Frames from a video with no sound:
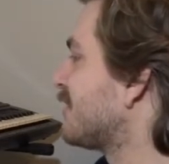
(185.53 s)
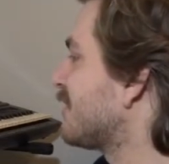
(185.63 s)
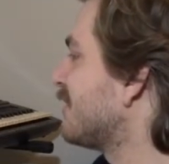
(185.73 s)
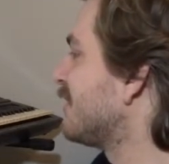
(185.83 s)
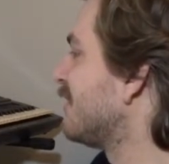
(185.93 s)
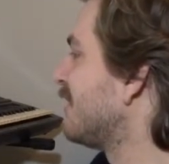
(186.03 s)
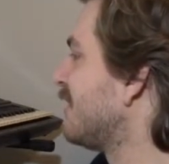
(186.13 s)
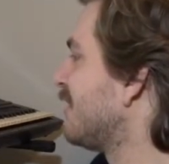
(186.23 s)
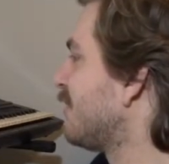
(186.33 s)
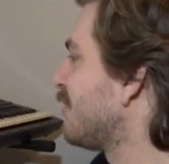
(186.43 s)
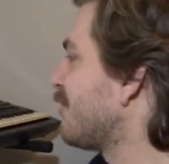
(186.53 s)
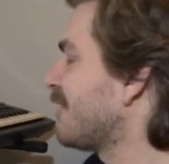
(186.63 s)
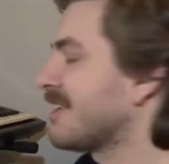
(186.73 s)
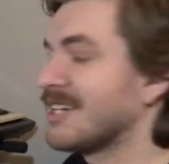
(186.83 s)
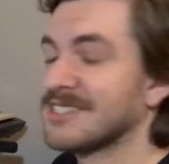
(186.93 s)
So one of
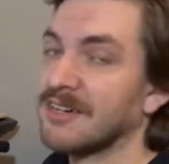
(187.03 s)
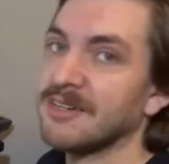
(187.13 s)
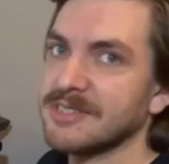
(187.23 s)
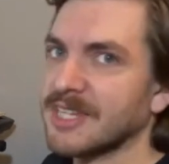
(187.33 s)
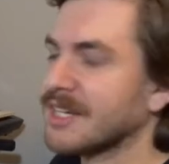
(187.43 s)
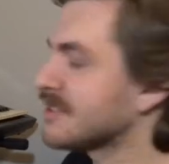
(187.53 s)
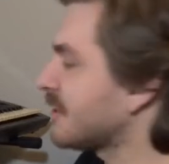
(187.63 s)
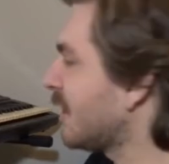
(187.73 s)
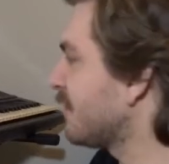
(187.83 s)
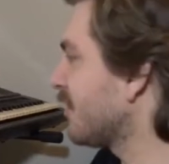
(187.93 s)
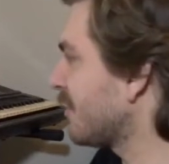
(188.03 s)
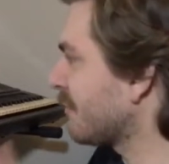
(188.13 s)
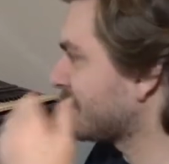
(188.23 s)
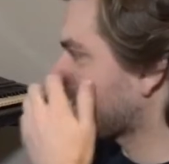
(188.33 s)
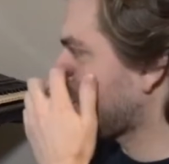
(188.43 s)
my guys always has to have a late
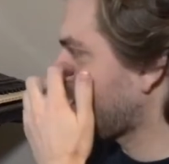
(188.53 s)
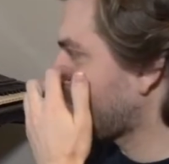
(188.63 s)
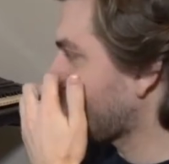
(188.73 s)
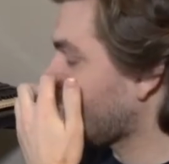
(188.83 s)
race calamity.